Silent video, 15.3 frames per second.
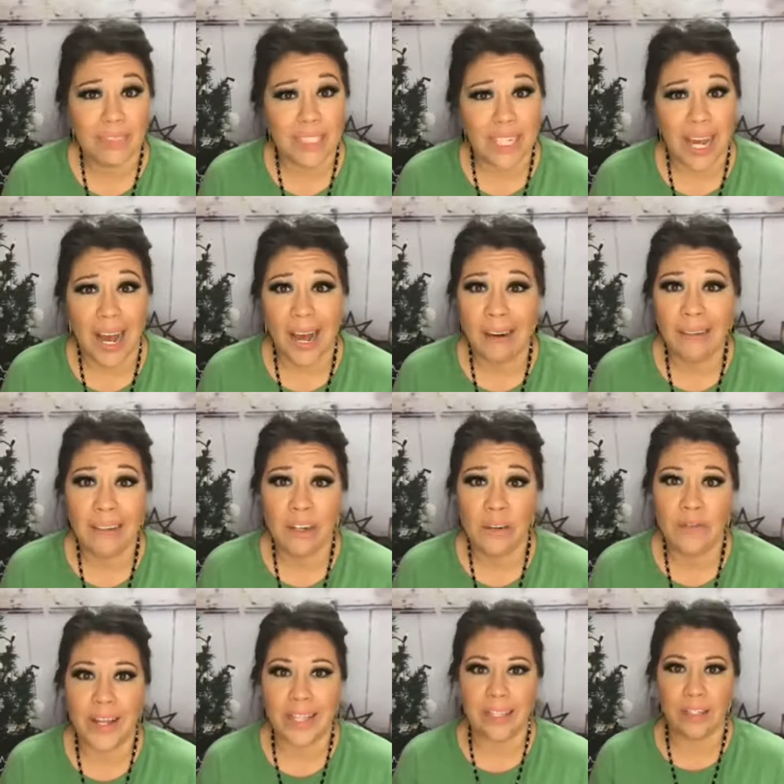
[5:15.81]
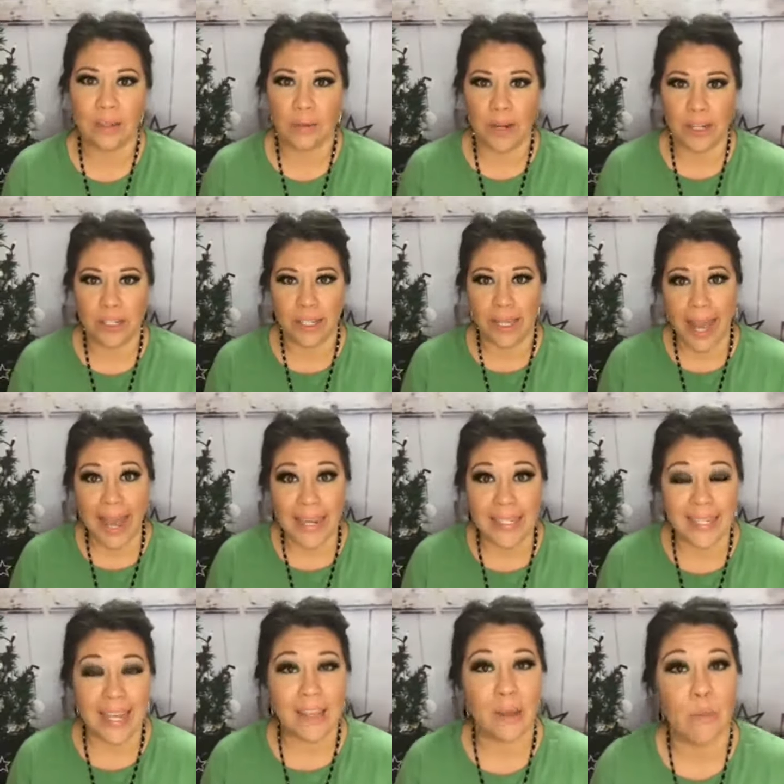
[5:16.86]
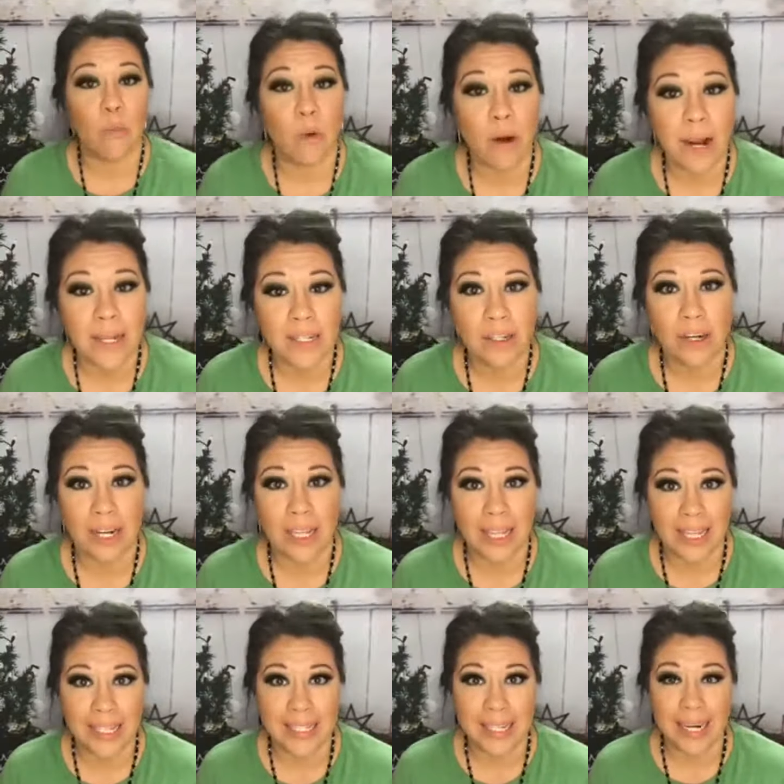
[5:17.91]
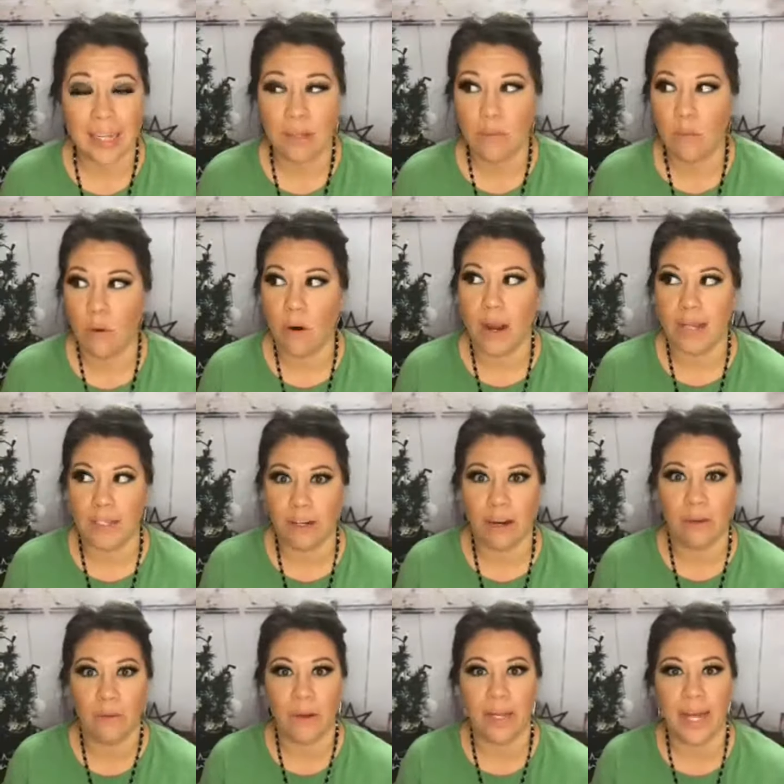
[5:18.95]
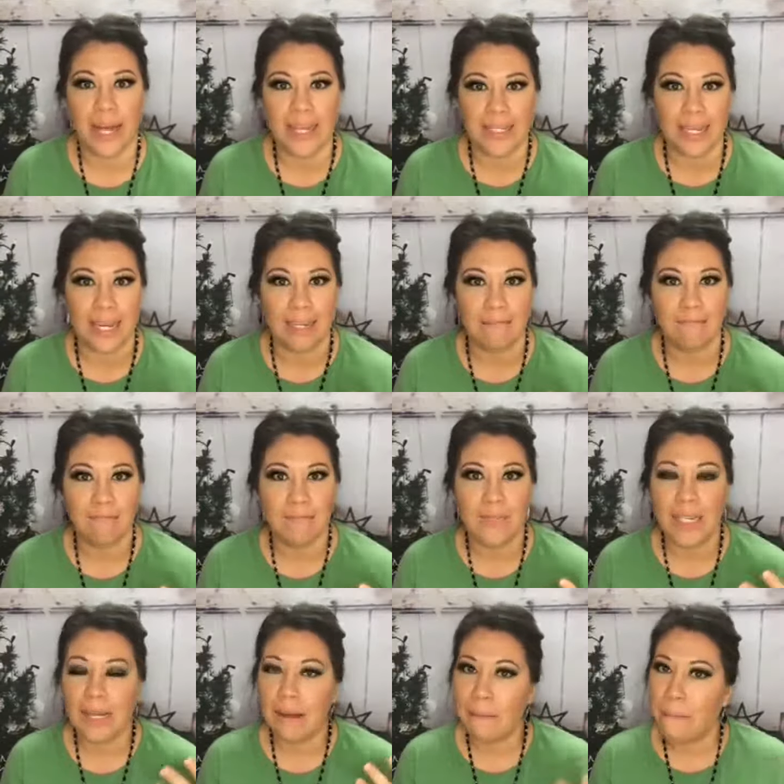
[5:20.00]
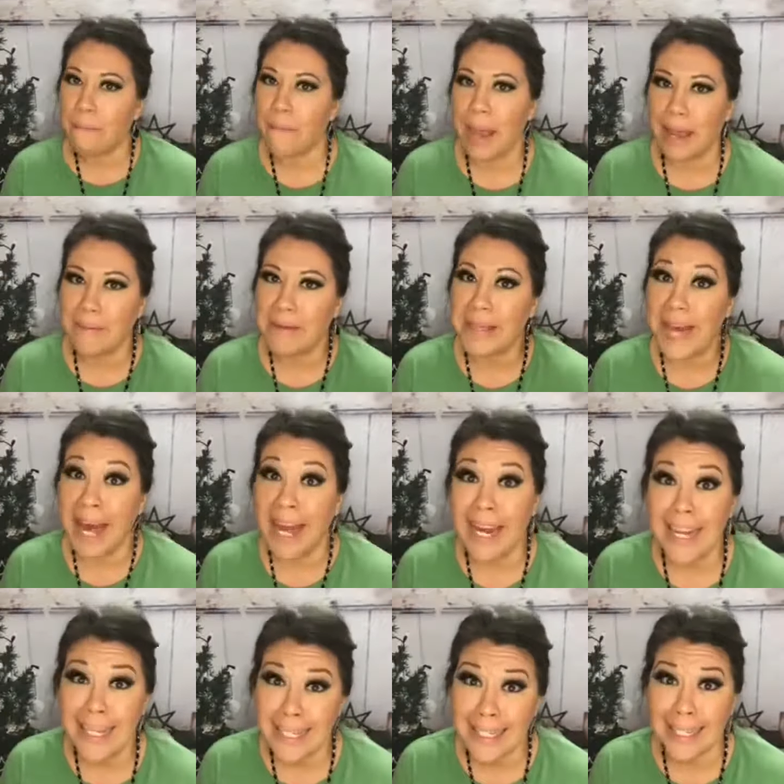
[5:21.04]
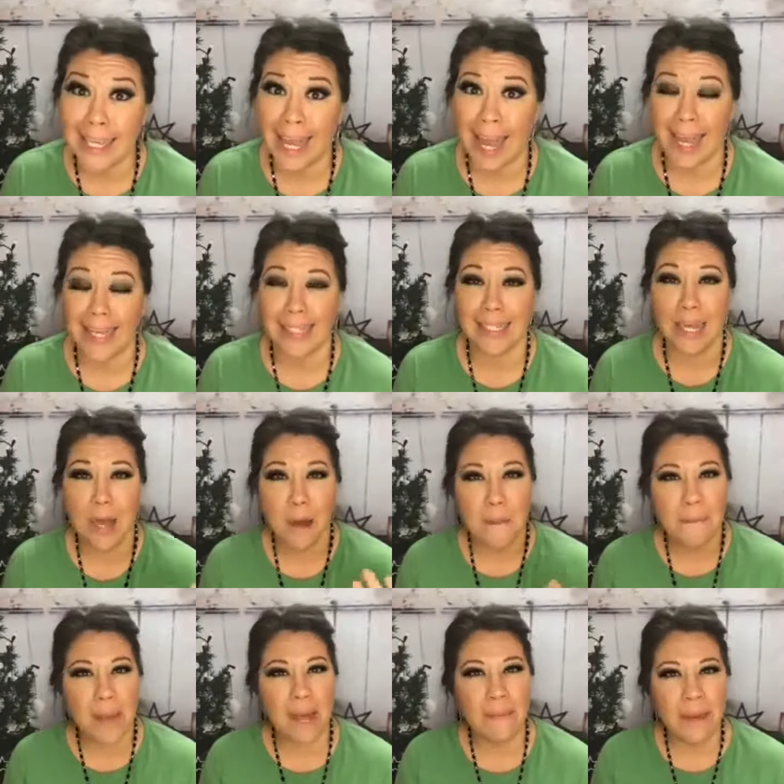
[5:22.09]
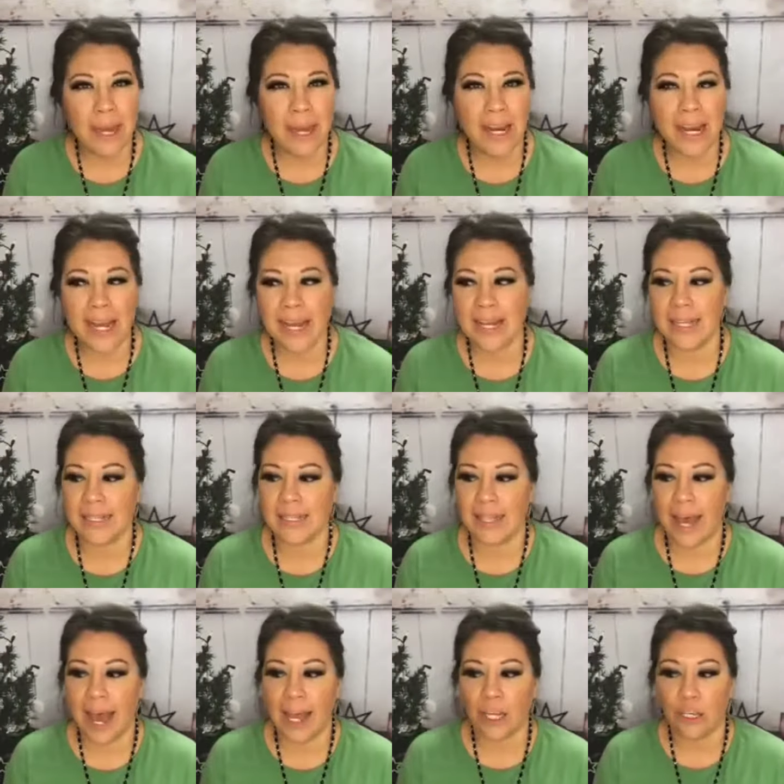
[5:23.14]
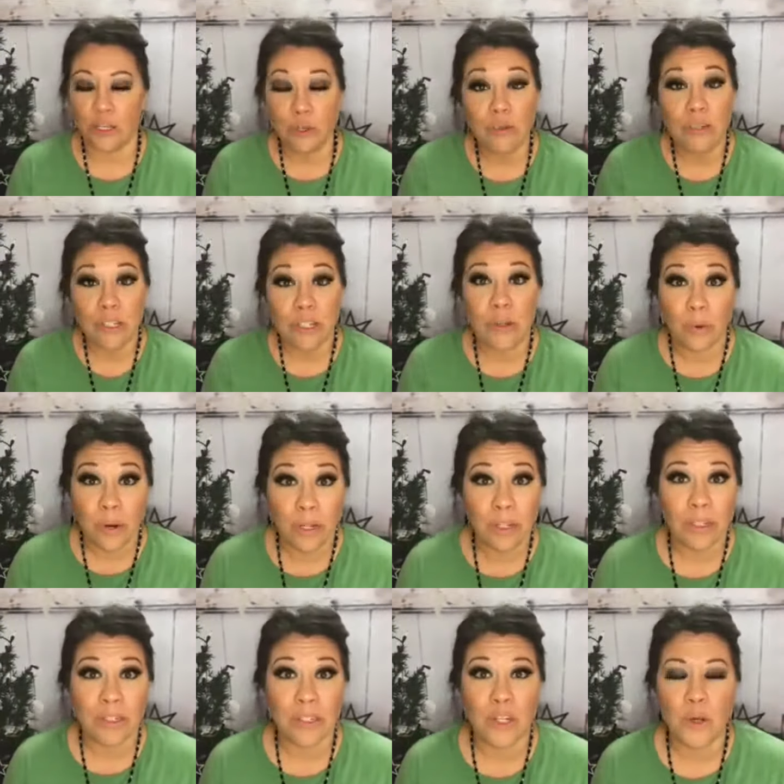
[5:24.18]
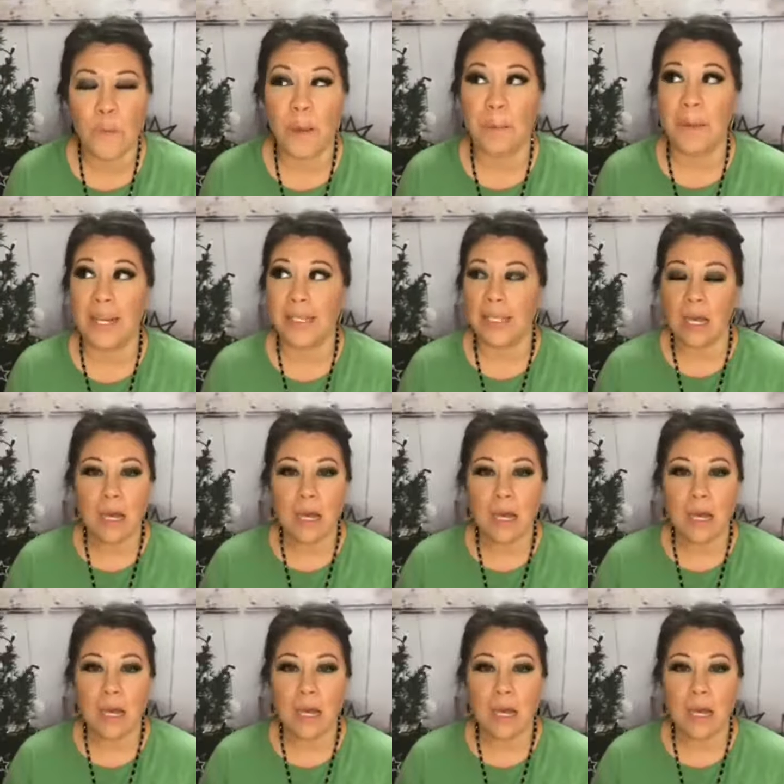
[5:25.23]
I don't know if that's so much the case. And the more I started listening, the more I started realizing maybe that is the case. Maybe it is that you just don't want to look stupid, because